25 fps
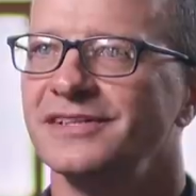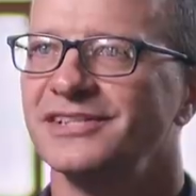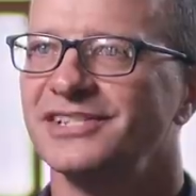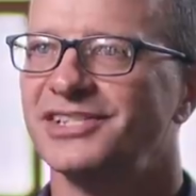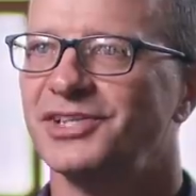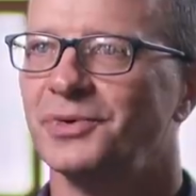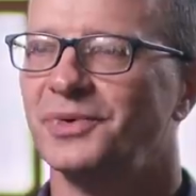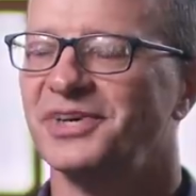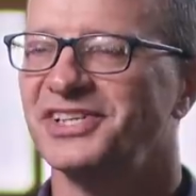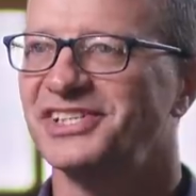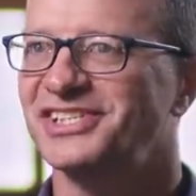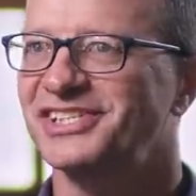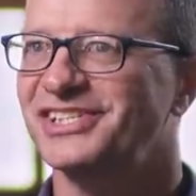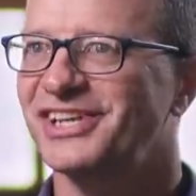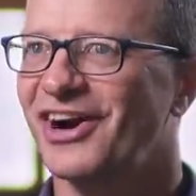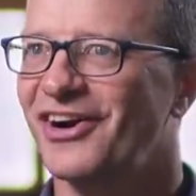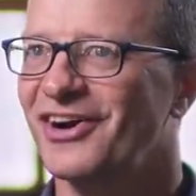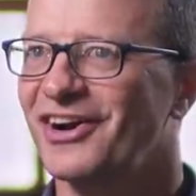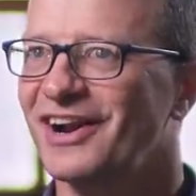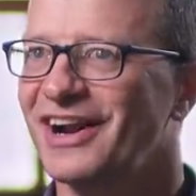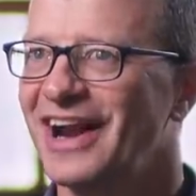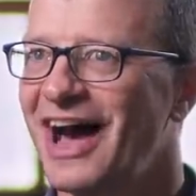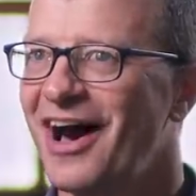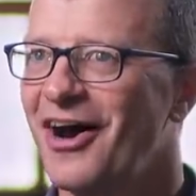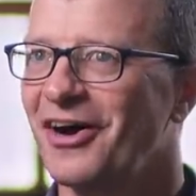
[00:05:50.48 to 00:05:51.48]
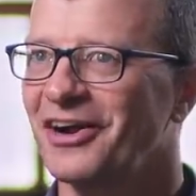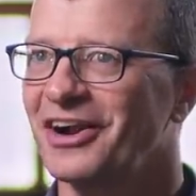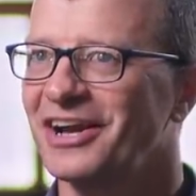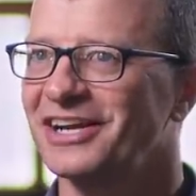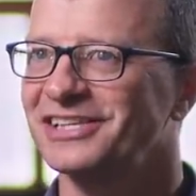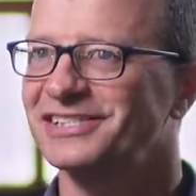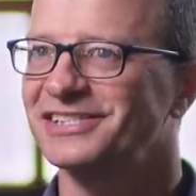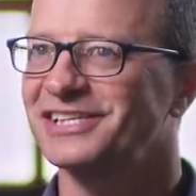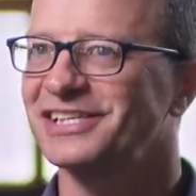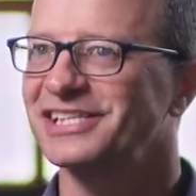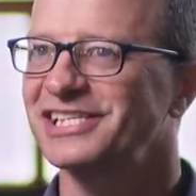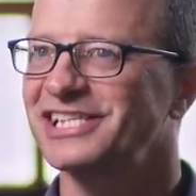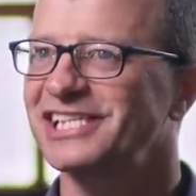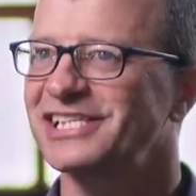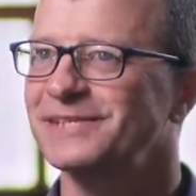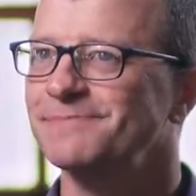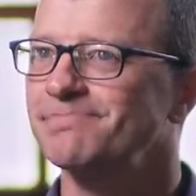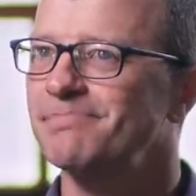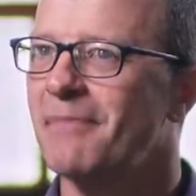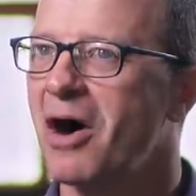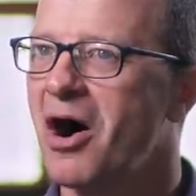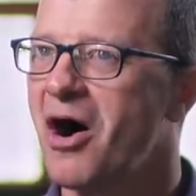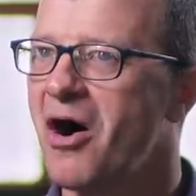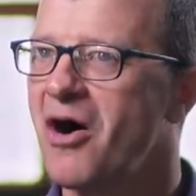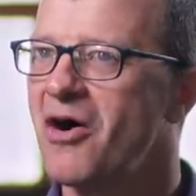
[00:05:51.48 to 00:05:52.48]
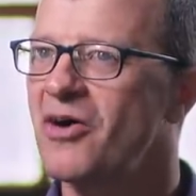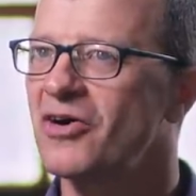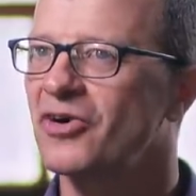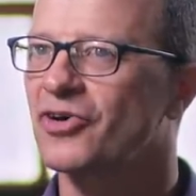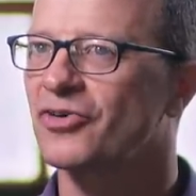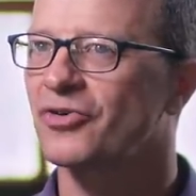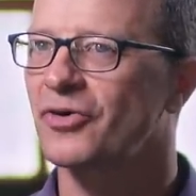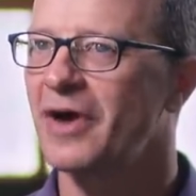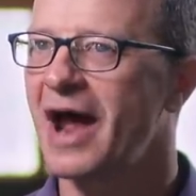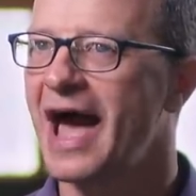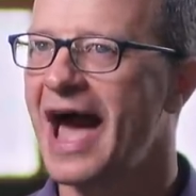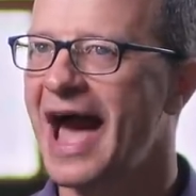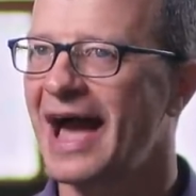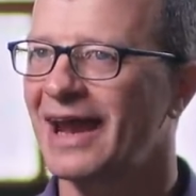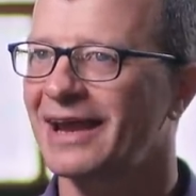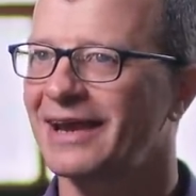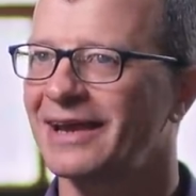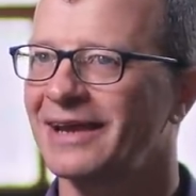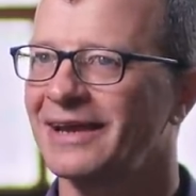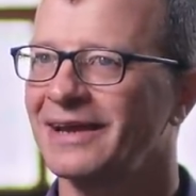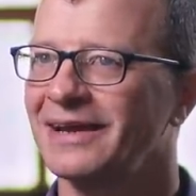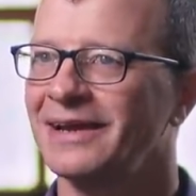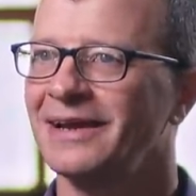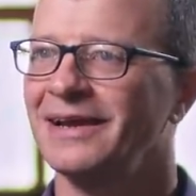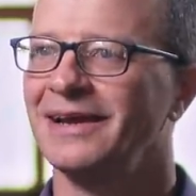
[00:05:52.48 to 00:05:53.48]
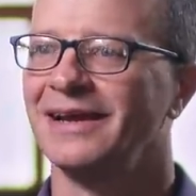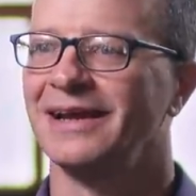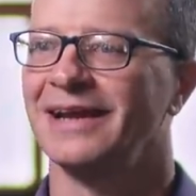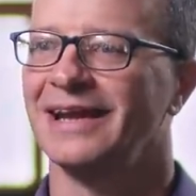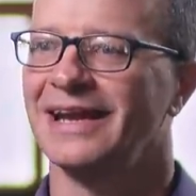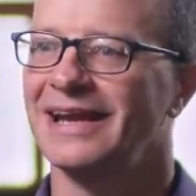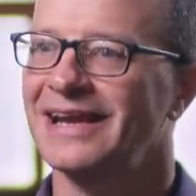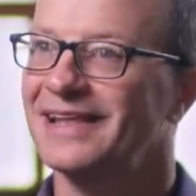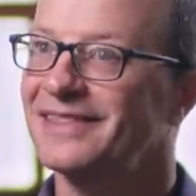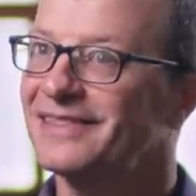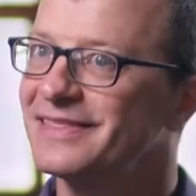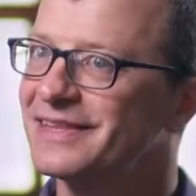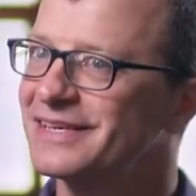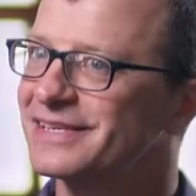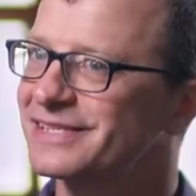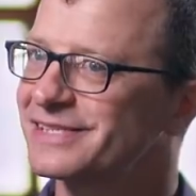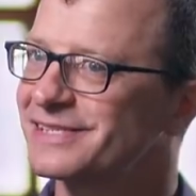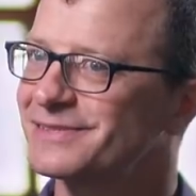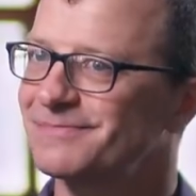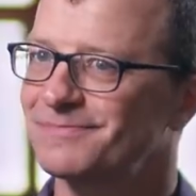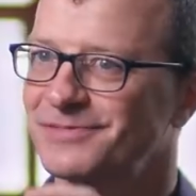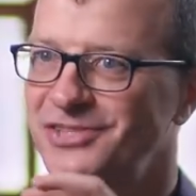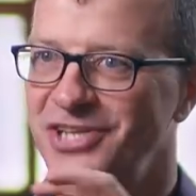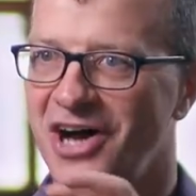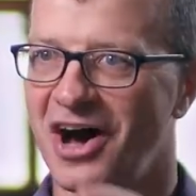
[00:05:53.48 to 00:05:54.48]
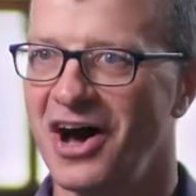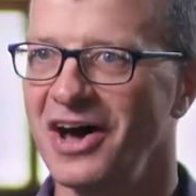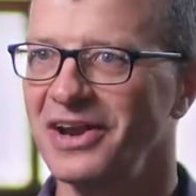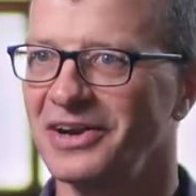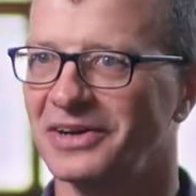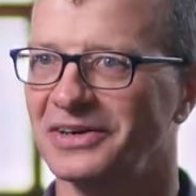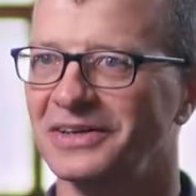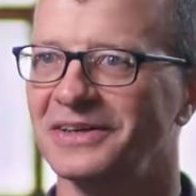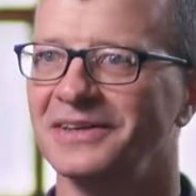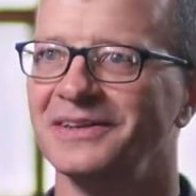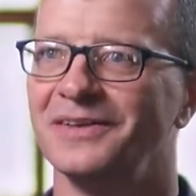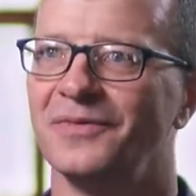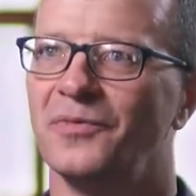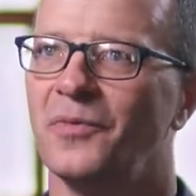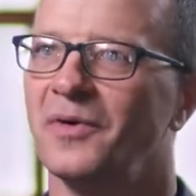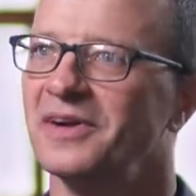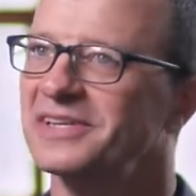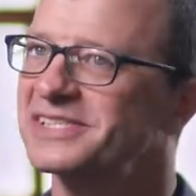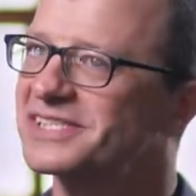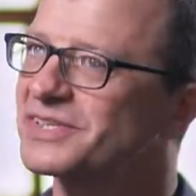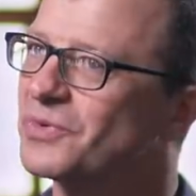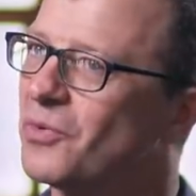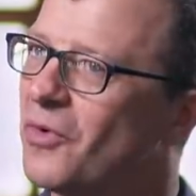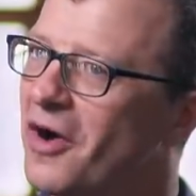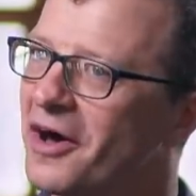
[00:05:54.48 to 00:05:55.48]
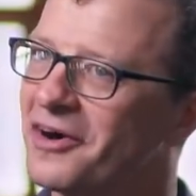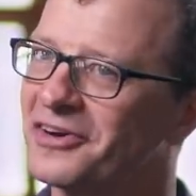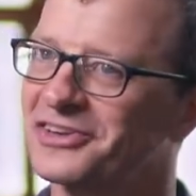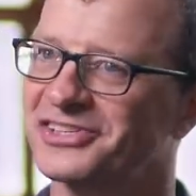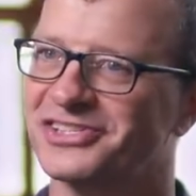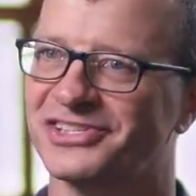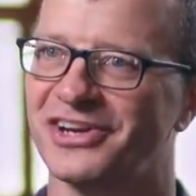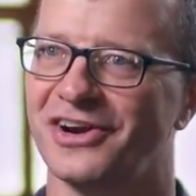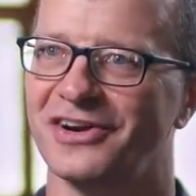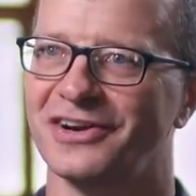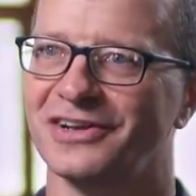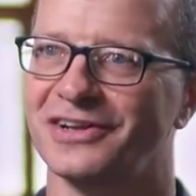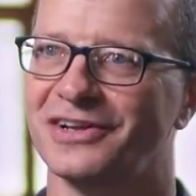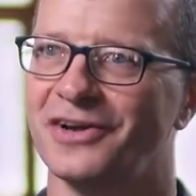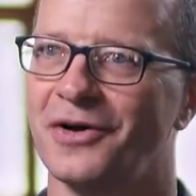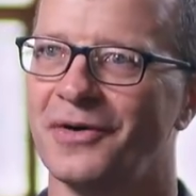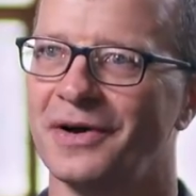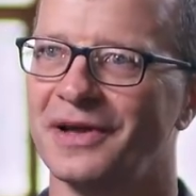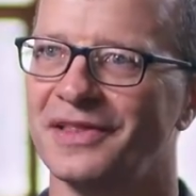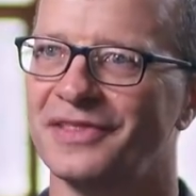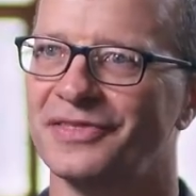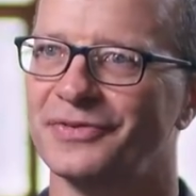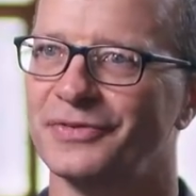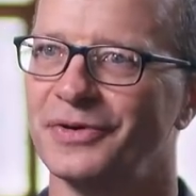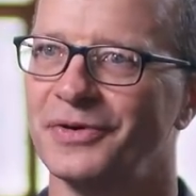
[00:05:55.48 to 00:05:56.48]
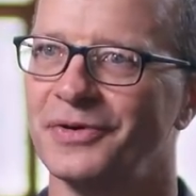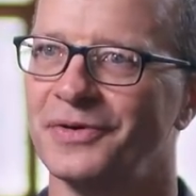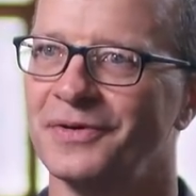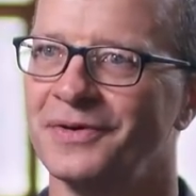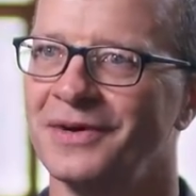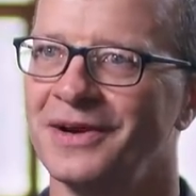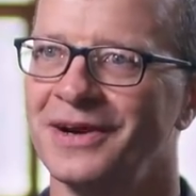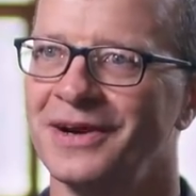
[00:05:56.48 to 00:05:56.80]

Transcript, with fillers: So what started out as this small crack in this tunnel, once the water started going through,